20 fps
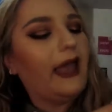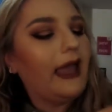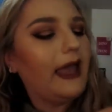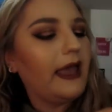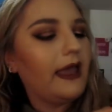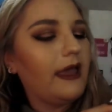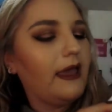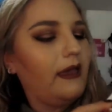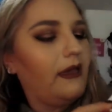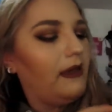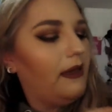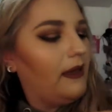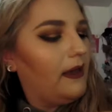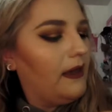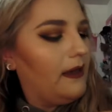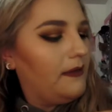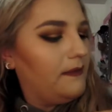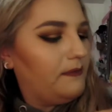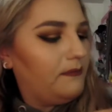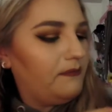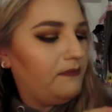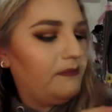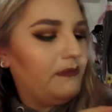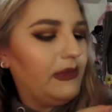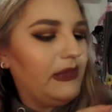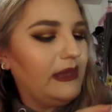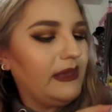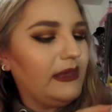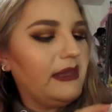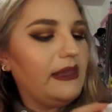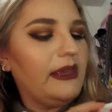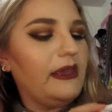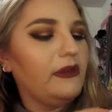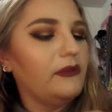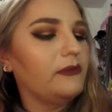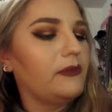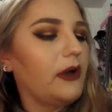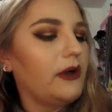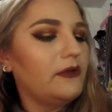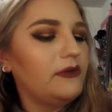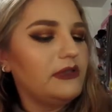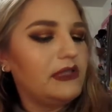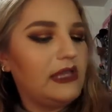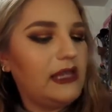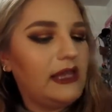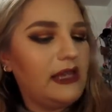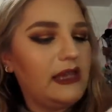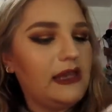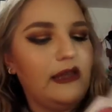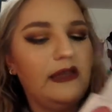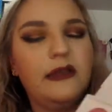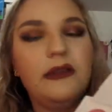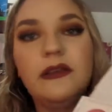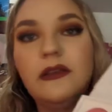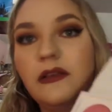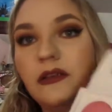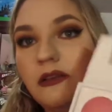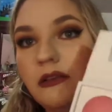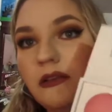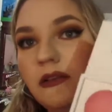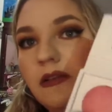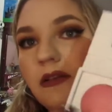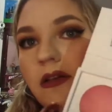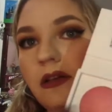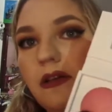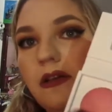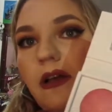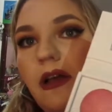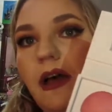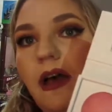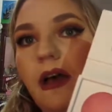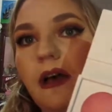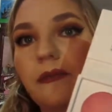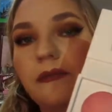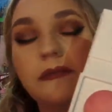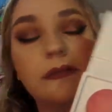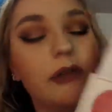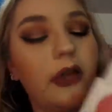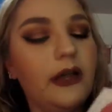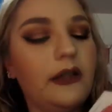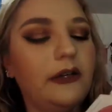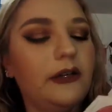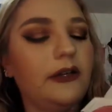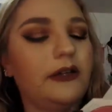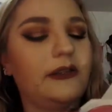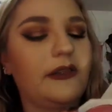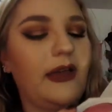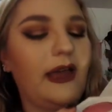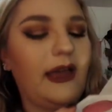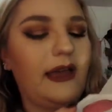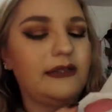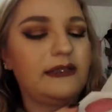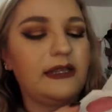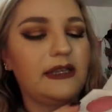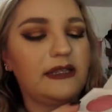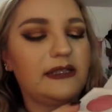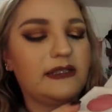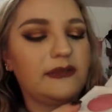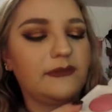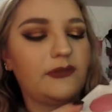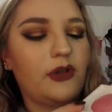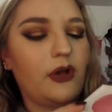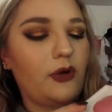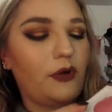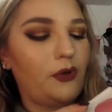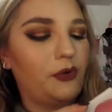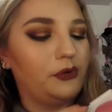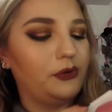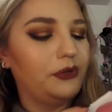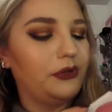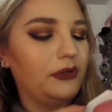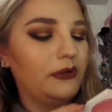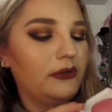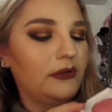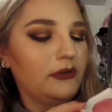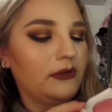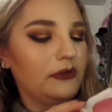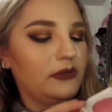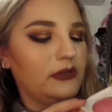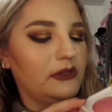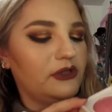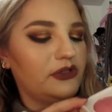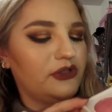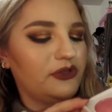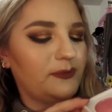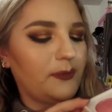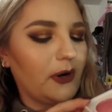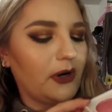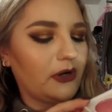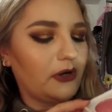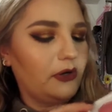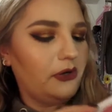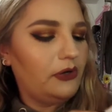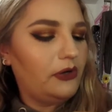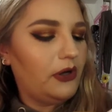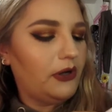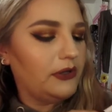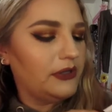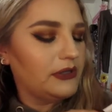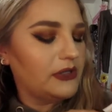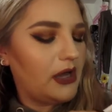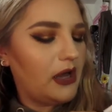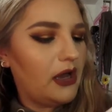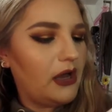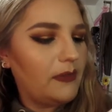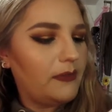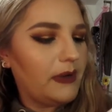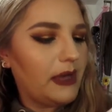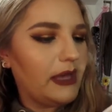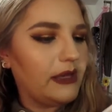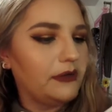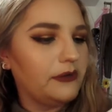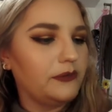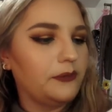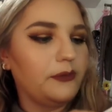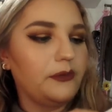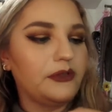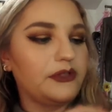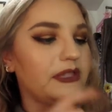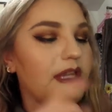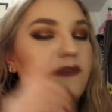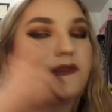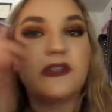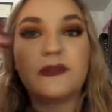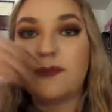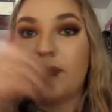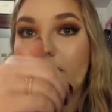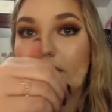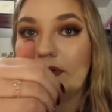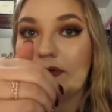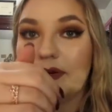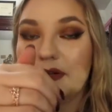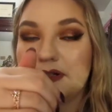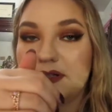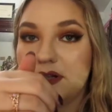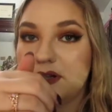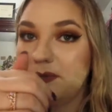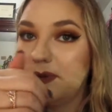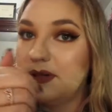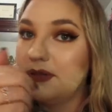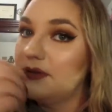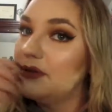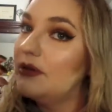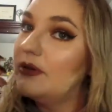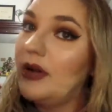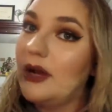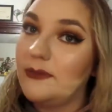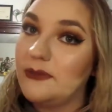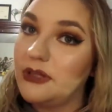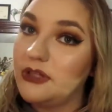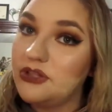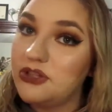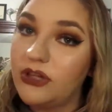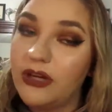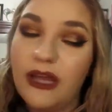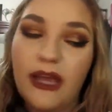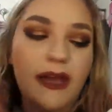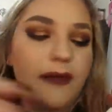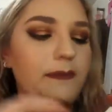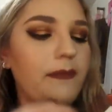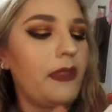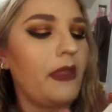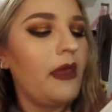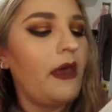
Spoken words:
a pinky, rosy color that has like some gold sparkle on the top. We'll see if the sparkle runs all the way through. I'm not sure yet.